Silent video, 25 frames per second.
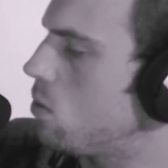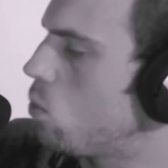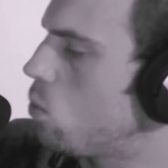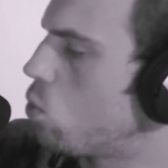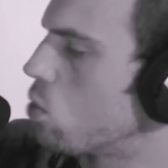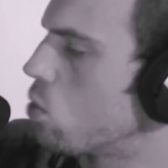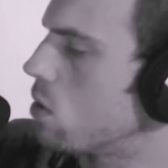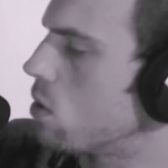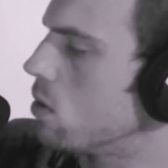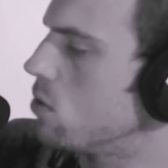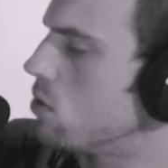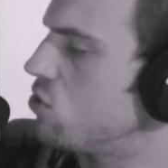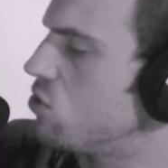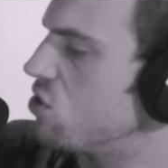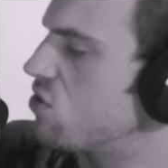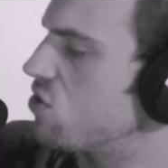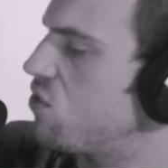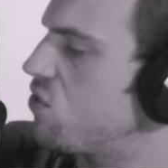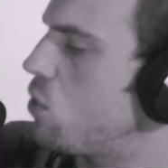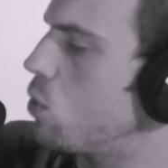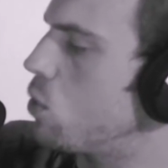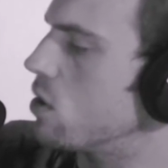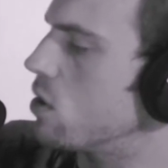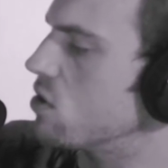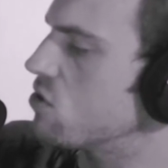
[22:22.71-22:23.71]
were
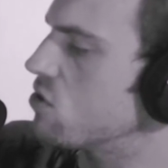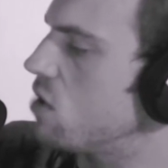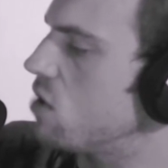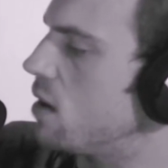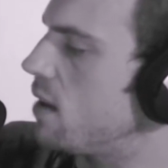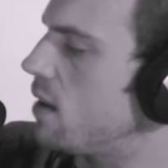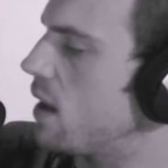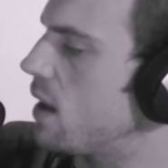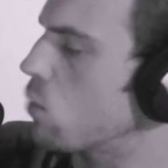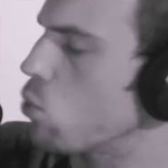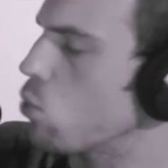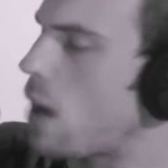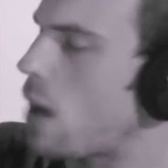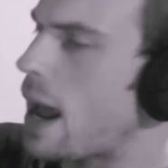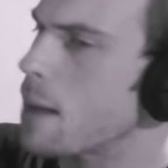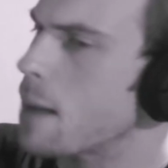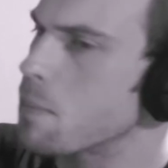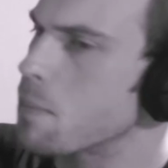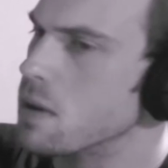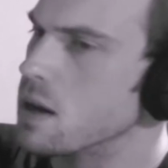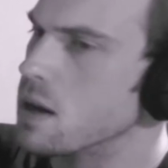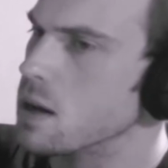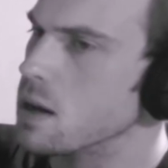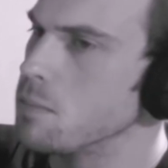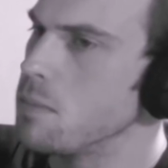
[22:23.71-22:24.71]
just focused on like
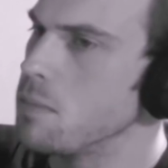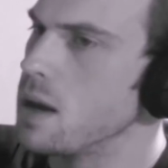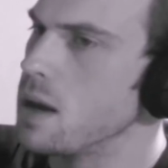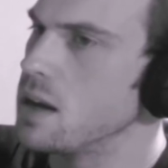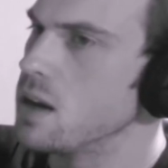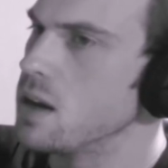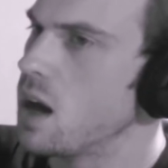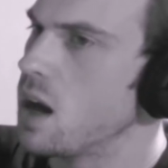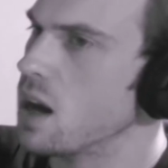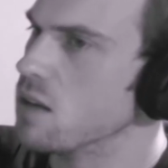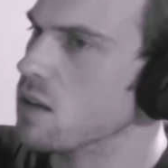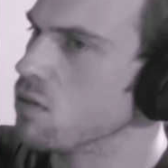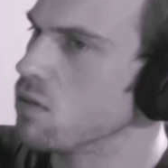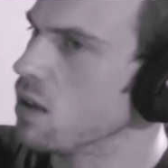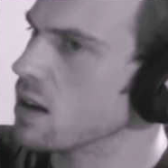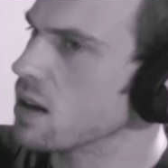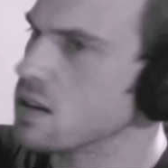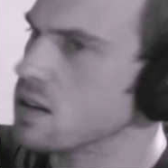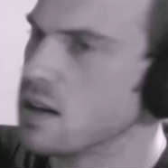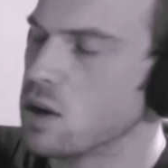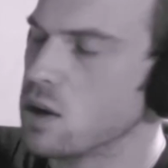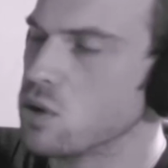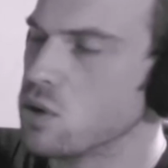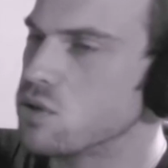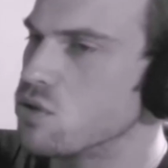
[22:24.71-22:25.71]
rapping and may not have
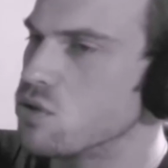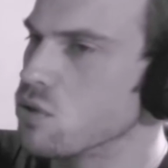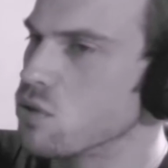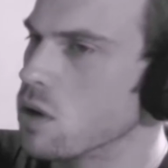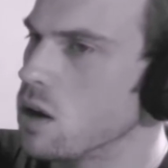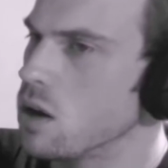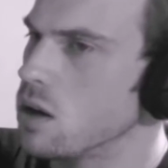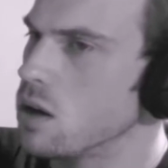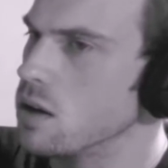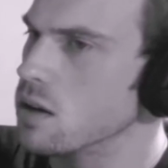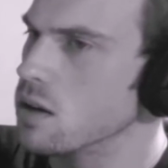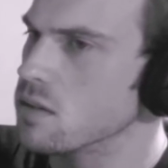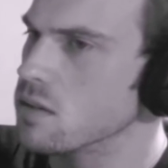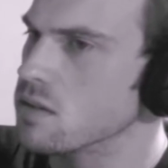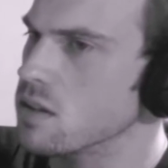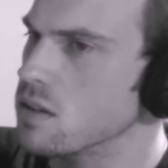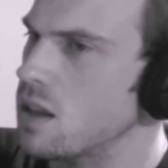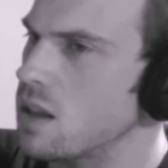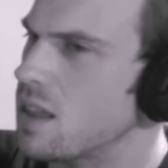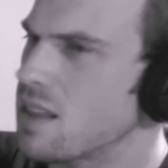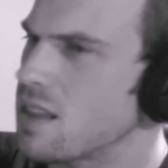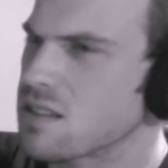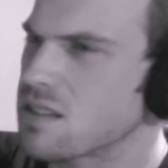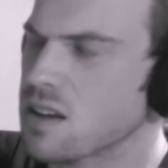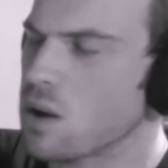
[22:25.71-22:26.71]
like dealt drugs,
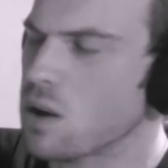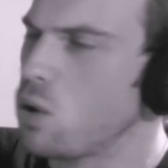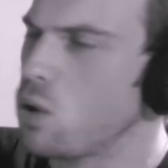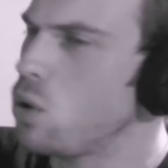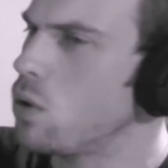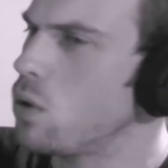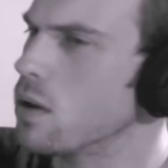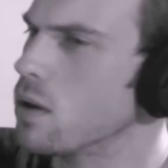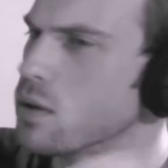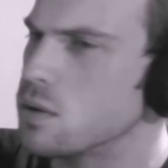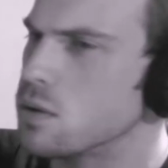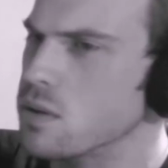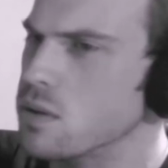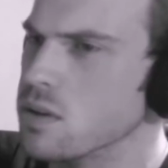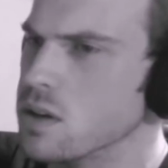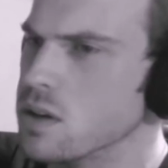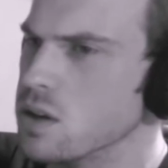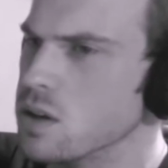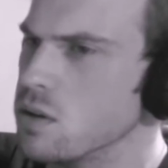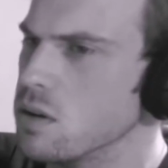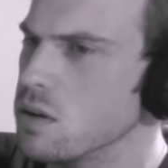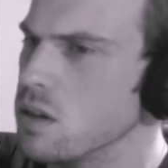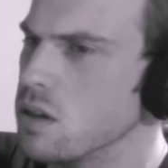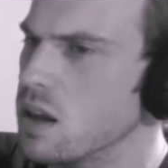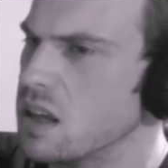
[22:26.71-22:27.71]
and that's like a whole other
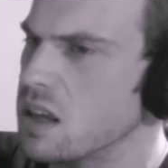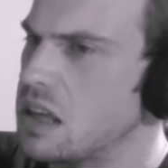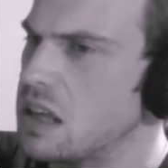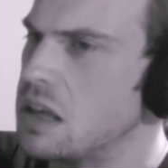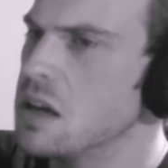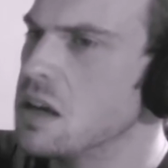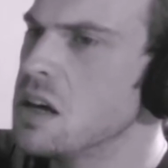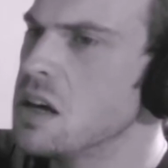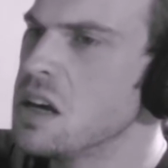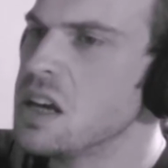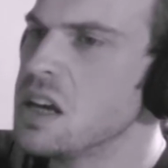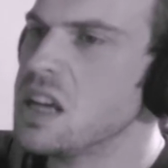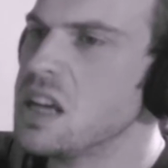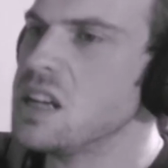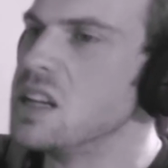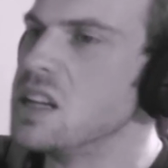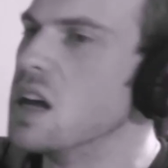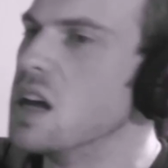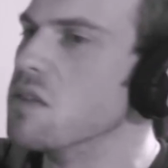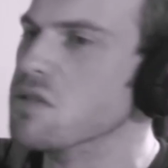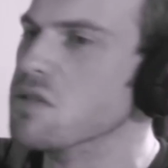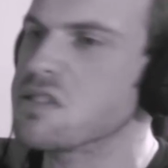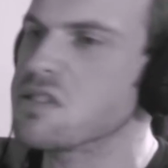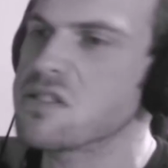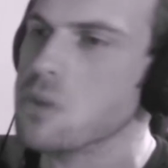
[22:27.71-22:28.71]
thing. You hear like he
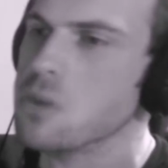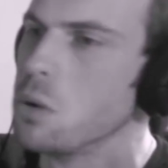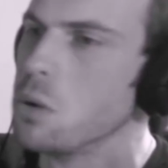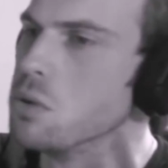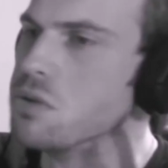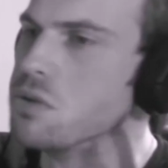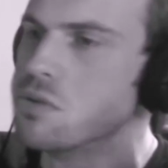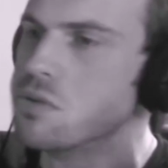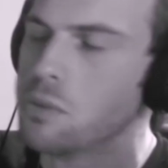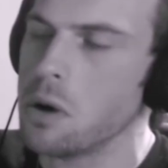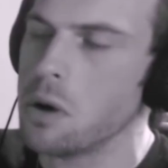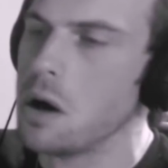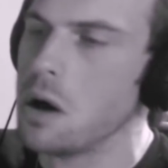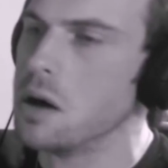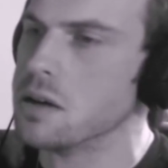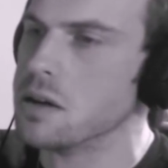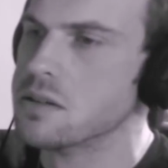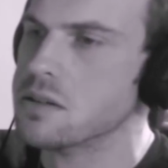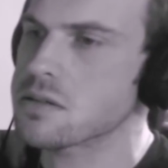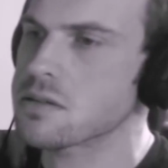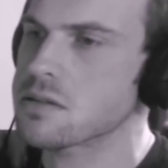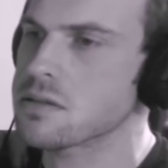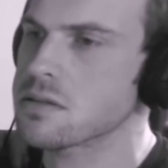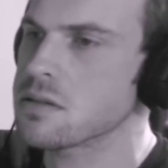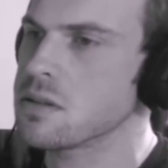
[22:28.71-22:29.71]
never sold
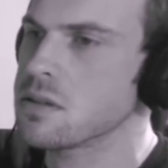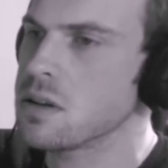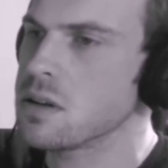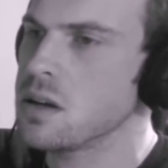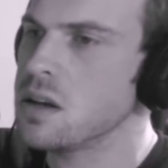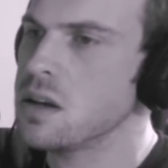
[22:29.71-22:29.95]
drugs.